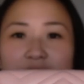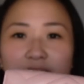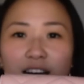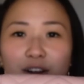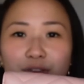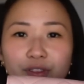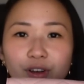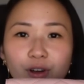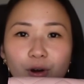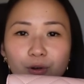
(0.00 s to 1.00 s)
love the
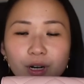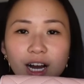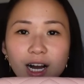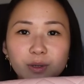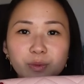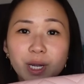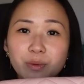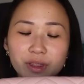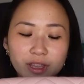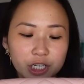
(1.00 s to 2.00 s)
gold hardware
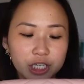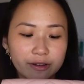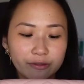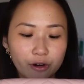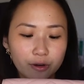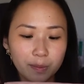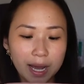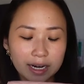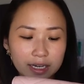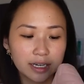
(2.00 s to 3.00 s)
with the chevron
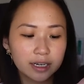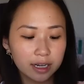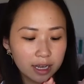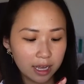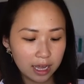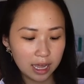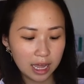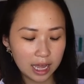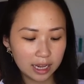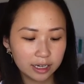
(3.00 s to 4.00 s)
pattern.
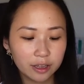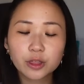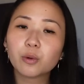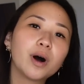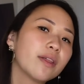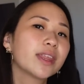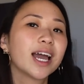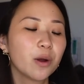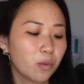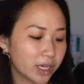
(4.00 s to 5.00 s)
And the one
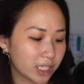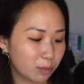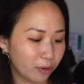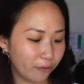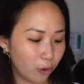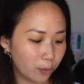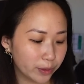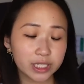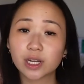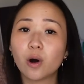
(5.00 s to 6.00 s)
that I wanted before
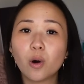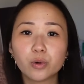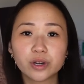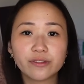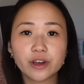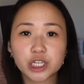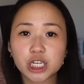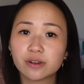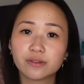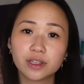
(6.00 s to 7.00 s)
was the older
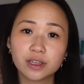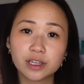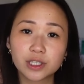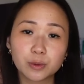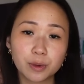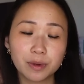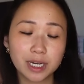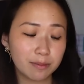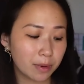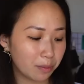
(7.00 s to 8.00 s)
version of the Super
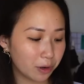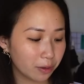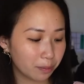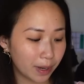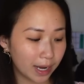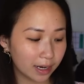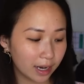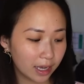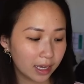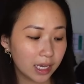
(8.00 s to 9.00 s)
Mini Marmont, but
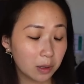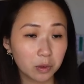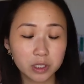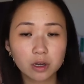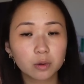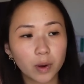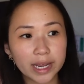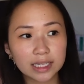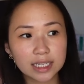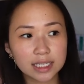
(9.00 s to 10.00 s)
it was on
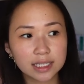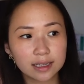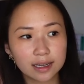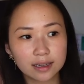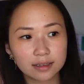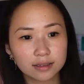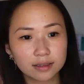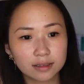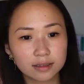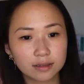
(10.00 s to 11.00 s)
waitlist, and
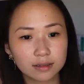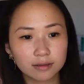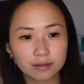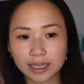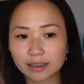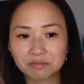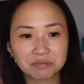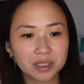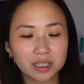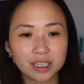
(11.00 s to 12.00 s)
like
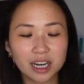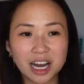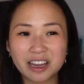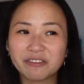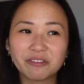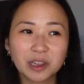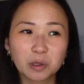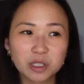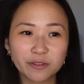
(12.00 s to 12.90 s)
I've looked